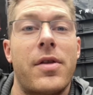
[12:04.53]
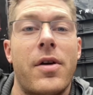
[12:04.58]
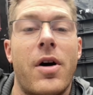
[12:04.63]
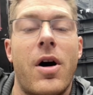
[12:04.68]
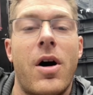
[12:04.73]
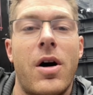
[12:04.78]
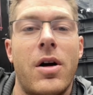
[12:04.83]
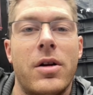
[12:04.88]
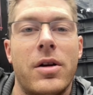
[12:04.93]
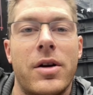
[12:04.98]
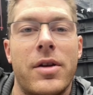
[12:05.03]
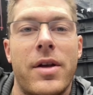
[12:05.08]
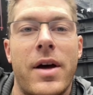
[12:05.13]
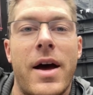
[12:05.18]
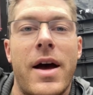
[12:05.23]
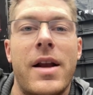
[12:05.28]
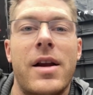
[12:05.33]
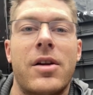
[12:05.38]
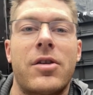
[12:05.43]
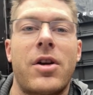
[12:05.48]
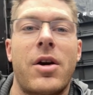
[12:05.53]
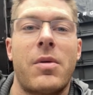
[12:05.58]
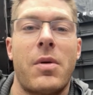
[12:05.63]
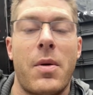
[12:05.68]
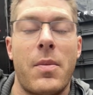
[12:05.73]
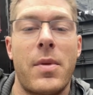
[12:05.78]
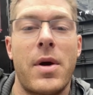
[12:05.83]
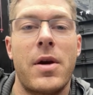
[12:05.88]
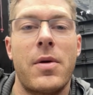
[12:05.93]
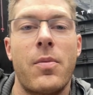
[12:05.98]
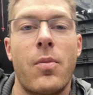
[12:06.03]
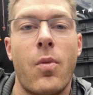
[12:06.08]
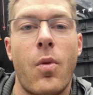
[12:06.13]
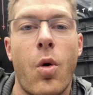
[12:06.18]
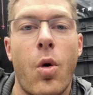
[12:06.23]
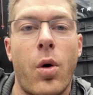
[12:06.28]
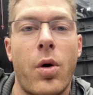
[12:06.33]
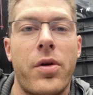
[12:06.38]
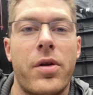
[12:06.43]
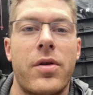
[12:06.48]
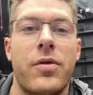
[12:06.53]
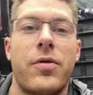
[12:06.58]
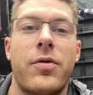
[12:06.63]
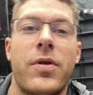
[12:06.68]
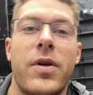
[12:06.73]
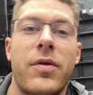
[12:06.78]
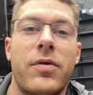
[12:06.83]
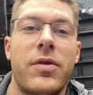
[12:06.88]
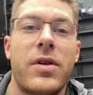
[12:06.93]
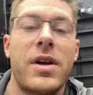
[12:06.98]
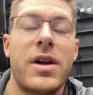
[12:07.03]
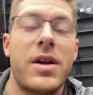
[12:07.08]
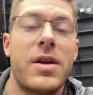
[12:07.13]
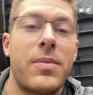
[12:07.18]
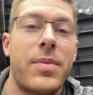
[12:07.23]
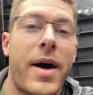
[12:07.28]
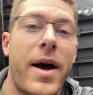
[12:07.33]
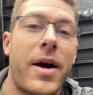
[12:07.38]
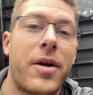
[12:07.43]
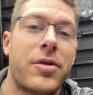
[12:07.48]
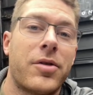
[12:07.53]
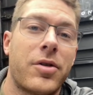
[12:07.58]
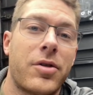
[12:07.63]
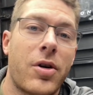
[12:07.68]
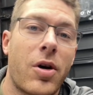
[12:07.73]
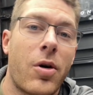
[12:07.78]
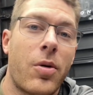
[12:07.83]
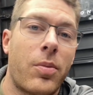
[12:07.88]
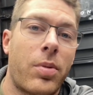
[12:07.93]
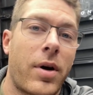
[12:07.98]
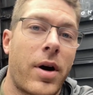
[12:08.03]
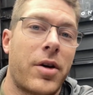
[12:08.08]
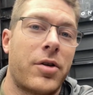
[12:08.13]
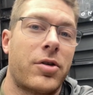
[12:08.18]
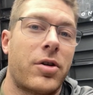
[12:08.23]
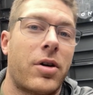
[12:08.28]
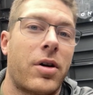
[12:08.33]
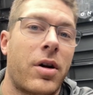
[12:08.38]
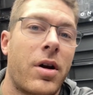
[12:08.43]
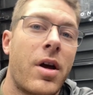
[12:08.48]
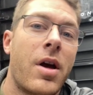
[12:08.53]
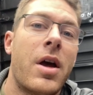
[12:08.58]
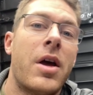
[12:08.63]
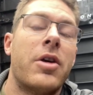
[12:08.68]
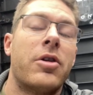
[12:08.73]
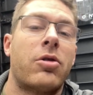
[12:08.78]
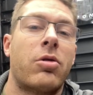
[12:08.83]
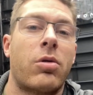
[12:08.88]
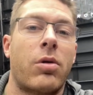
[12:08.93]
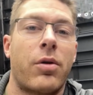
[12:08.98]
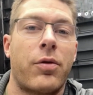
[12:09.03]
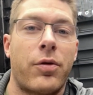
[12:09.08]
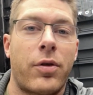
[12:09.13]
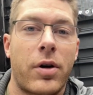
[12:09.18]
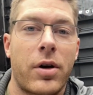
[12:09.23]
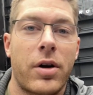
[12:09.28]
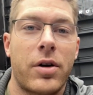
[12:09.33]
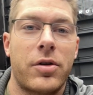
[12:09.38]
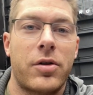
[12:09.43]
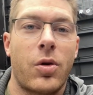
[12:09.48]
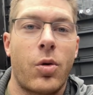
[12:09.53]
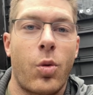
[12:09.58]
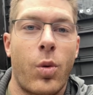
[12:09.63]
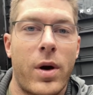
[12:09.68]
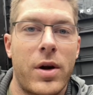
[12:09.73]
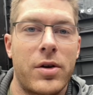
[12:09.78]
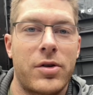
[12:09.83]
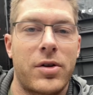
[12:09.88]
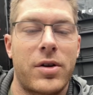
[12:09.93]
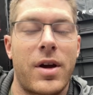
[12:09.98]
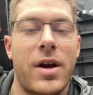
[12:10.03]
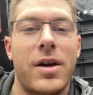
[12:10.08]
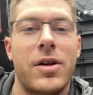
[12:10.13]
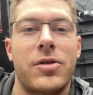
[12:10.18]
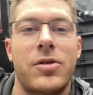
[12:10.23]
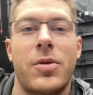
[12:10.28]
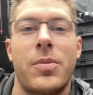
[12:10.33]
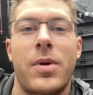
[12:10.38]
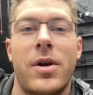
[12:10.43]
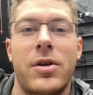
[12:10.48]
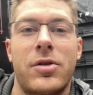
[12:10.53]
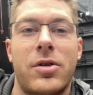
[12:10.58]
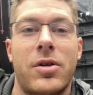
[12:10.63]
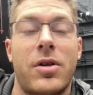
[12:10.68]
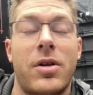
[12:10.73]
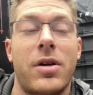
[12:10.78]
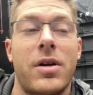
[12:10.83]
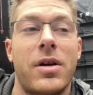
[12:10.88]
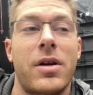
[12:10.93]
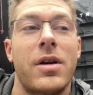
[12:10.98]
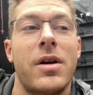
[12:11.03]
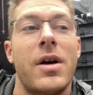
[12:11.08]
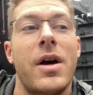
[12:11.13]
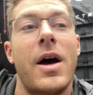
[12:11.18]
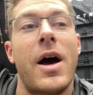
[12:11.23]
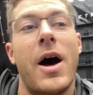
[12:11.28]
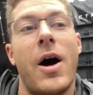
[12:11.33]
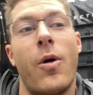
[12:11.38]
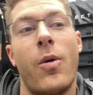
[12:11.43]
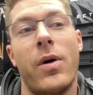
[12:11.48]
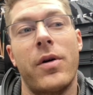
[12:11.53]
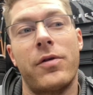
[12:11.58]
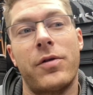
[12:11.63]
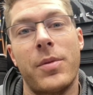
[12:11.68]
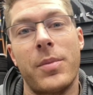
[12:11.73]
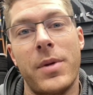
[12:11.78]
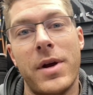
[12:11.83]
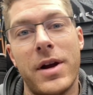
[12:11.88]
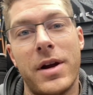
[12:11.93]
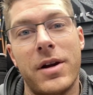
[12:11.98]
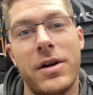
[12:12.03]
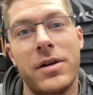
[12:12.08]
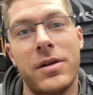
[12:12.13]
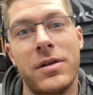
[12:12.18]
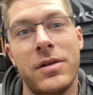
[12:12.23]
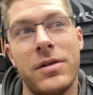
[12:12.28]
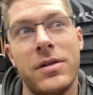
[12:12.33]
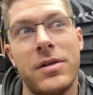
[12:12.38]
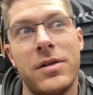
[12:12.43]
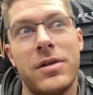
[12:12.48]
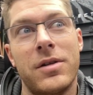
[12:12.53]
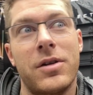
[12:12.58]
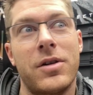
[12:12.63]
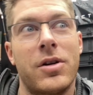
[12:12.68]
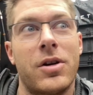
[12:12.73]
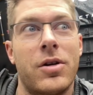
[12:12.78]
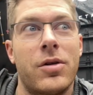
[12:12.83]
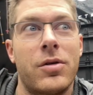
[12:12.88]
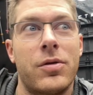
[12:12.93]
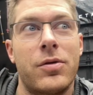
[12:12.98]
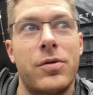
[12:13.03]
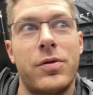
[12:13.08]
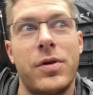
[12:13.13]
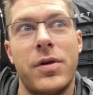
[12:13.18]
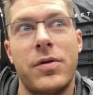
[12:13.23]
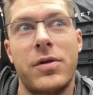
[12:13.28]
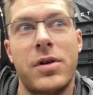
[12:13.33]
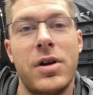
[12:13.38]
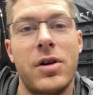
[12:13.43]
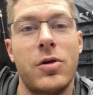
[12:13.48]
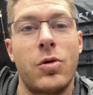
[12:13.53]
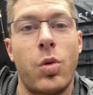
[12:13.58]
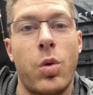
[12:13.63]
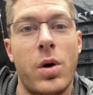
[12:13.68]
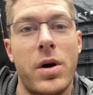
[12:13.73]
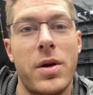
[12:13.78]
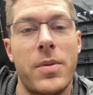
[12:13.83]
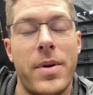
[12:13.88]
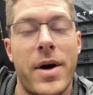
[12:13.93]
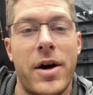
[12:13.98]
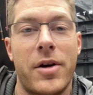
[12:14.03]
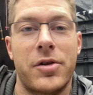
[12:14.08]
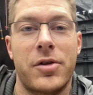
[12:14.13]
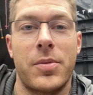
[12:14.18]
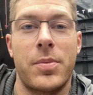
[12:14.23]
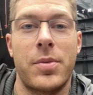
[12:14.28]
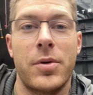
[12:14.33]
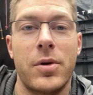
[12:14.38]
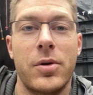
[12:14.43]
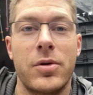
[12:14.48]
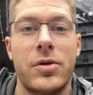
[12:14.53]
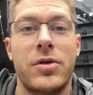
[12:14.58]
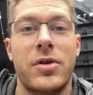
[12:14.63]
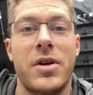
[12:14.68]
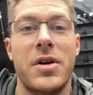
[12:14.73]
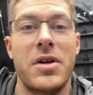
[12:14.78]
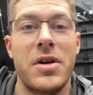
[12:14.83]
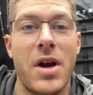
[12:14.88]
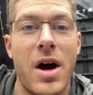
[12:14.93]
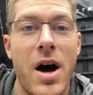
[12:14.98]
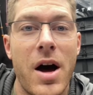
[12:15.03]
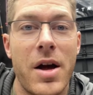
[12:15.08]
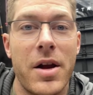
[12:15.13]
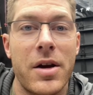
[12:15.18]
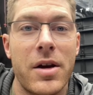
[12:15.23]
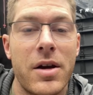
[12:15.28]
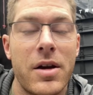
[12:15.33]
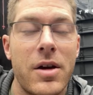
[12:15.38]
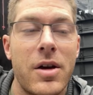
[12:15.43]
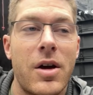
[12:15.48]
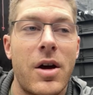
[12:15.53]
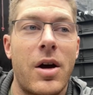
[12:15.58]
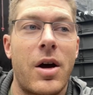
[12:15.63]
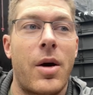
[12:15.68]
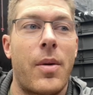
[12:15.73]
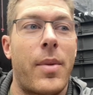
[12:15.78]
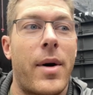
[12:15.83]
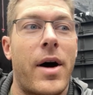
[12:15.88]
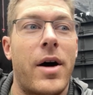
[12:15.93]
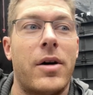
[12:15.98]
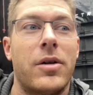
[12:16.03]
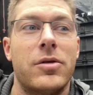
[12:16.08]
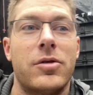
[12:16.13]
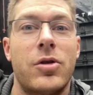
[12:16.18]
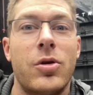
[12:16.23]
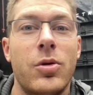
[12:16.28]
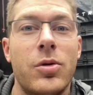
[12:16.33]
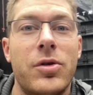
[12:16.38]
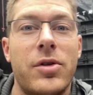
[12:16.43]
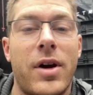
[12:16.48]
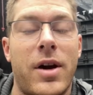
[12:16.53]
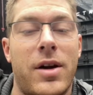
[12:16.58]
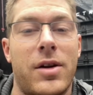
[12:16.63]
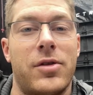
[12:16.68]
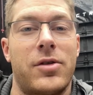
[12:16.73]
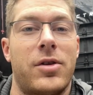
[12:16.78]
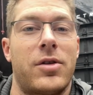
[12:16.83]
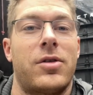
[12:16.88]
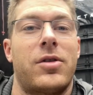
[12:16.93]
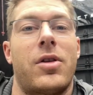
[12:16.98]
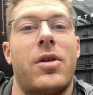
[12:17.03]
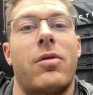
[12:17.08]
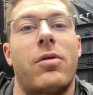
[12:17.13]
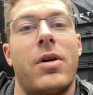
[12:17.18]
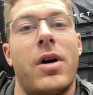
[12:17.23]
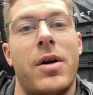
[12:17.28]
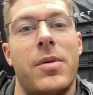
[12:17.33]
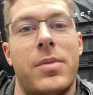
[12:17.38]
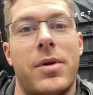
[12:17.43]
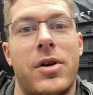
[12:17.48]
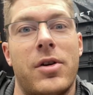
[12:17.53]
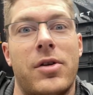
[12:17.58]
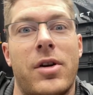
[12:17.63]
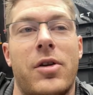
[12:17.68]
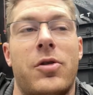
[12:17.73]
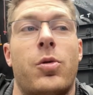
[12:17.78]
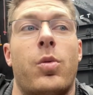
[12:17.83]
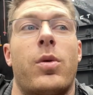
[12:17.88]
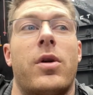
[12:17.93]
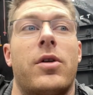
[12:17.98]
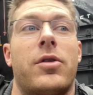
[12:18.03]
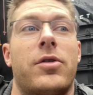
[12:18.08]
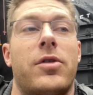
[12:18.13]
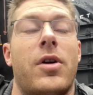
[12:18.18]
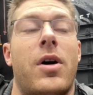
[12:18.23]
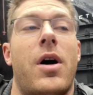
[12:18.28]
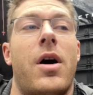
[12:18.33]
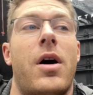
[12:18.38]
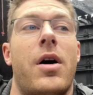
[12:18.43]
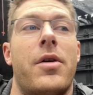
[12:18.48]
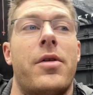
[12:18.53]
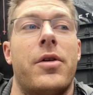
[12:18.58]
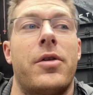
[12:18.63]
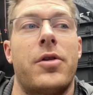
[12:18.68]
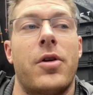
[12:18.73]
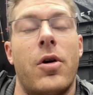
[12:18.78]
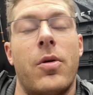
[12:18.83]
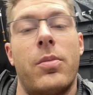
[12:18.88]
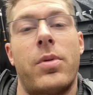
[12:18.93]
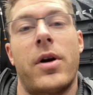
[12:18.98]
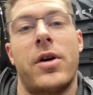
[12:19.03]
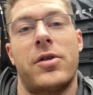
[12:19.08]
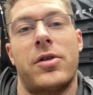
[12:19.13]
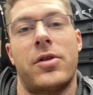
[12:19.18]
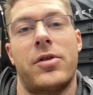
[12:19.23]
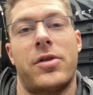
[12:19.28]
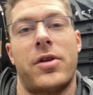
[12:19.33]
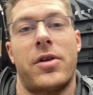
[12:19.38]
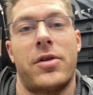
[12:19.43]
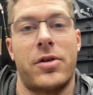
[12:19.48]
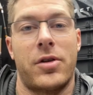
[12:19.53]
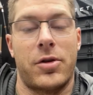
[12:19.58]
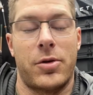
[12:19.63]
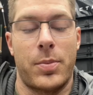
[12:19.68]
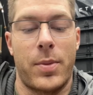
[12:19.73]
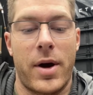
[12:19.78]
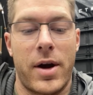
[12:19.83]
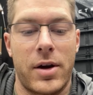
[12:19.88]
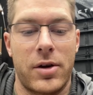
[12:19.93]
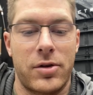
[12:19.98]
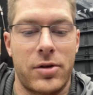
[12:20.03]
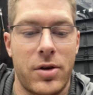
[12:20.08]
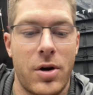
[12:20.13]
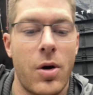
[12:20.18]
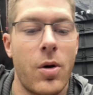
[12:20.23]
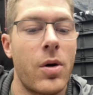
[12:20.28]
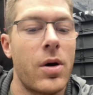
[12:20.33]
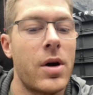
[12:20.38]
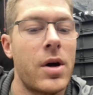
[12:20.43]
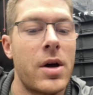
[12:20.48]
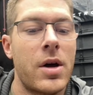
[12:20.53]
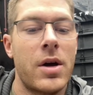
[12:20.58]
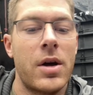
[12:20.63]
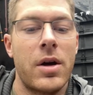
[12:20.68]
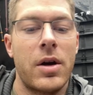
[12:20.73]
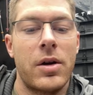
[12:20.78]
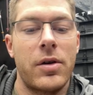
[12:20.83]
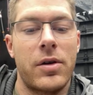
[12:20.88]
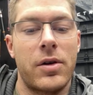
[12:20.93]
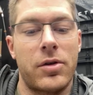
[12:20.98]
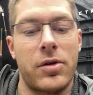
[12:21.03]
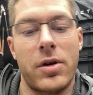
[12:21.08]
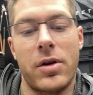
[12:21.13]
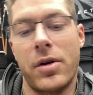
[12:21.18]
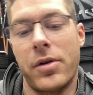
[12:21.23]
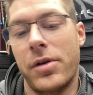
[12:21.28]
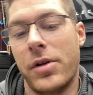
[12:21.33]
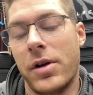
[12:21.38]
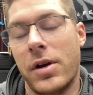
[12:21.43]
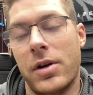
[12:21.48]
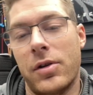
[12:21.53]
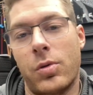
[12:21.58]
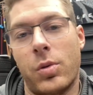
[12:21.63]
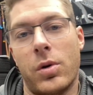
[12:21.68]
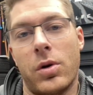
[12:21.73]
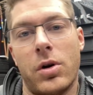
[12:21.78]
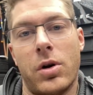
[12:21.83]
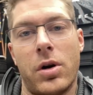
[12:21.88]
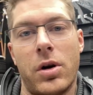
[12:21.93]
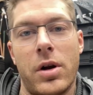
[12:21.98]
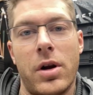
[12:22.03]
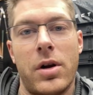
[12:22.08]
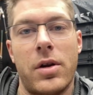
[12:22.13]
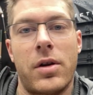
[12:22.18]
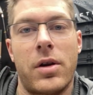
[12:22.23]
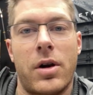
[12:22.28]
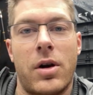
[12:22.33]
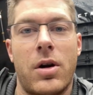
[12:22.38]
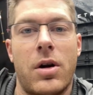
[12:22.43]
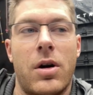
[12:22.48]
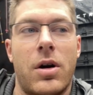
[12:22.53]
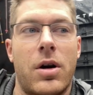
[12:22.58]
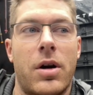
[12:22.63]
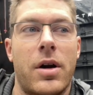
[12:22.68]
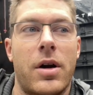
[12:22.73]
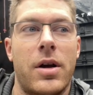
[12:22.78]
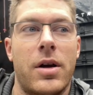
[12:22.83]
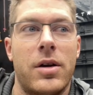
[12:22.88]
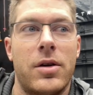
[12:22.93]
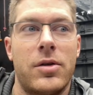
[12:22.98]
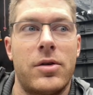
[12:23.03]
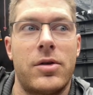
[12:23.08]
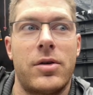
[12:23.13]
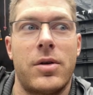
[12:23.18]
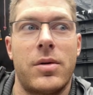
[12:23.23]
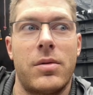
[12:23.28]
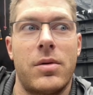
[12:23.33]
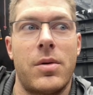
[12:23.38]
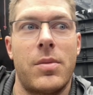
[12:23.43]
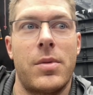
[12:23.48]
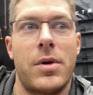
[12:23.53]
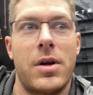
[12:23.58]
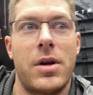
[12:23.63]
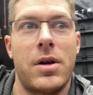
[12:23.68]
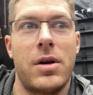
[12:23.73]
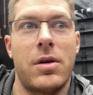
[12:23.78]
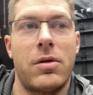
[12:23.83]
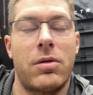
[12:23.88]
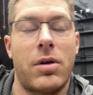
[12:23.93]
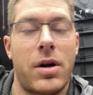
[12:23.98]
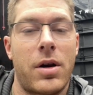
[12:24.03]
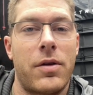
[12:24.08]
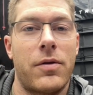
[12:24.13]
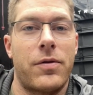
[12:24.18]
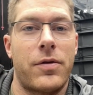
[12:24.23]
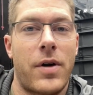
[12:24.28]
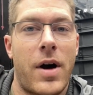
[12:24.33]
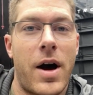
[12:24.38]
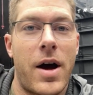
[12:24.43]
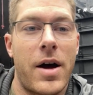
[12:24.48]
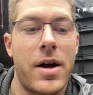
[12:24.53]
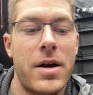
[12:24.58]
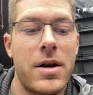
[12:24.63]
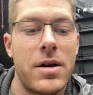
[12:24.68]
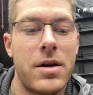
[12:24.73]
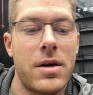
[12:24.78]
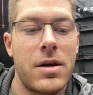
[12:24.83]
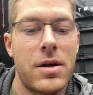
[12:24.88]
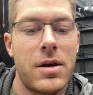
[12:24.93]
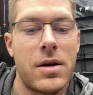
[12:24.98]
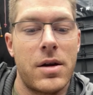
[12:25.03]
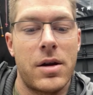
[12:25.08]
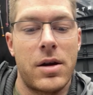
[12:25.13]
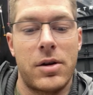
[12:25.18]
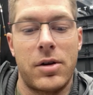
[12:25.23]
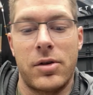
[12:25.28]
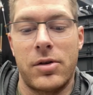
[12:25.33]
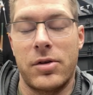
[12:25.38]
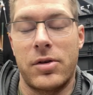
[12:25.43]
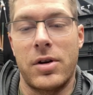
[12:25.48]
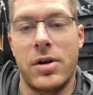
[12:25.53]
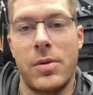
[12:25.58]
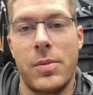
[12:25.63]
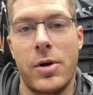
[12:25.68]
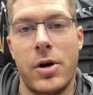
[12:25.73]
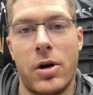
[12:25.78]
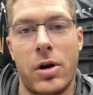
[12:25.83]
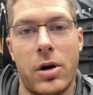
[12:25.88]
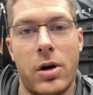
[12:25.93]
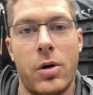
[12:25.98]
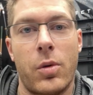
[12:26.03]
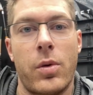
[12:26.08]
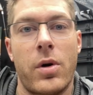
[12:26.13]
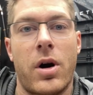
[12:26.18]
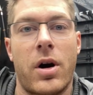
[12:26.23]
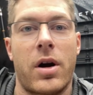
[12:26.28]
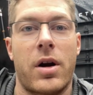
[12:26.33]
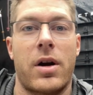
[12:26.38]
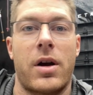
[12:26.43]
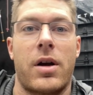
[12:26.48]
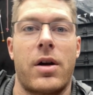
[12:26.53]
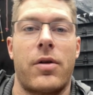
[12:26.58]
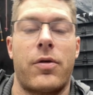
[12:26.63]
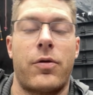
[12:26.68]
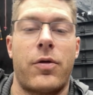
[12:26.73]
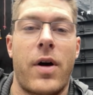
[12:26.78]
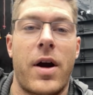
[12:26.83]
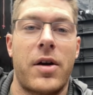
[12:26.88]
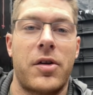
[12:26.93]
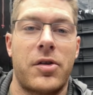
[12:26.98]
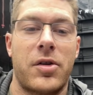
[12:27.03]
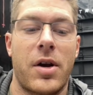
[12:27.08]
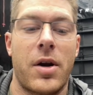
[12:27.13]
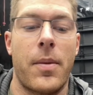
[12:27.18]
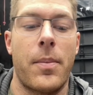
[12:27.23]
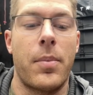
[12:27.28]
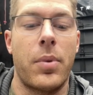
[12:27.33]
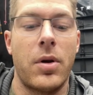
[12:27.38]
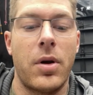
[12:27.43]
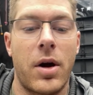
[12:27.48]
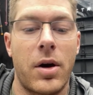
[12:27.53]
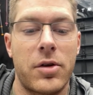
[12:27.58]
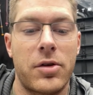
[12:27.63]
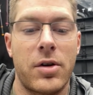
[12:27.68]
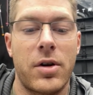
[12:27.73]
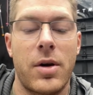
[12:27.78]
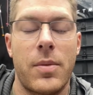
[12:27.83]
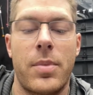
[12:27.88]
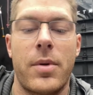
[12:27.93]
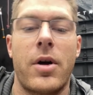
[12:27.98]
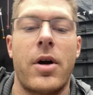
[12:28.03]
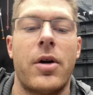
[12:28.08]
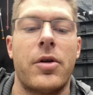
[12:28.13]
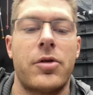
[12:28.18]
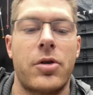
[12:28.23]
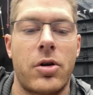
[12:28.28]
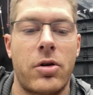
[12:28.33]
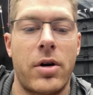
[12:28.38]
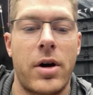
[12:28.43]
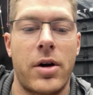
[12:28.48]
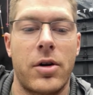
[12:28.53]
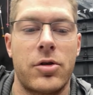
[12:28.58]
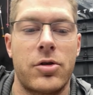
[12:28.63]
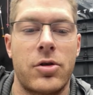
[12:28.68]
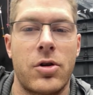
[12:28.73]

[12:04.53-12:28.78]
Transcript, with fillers: the Holley that anytime it made more than 15 pounds of dome pressure to revert it to wastegate. So basically, I went from making, you know, 15, 20 pounds of boost to none about two seconds into the run because that's when it saw the dome pressure sensor spike. So these little things we're learning, the car is soon to be running fine, doesn't seem to be hurt. We are gonna get a fresh set of plugs in it, but I'll turn around and show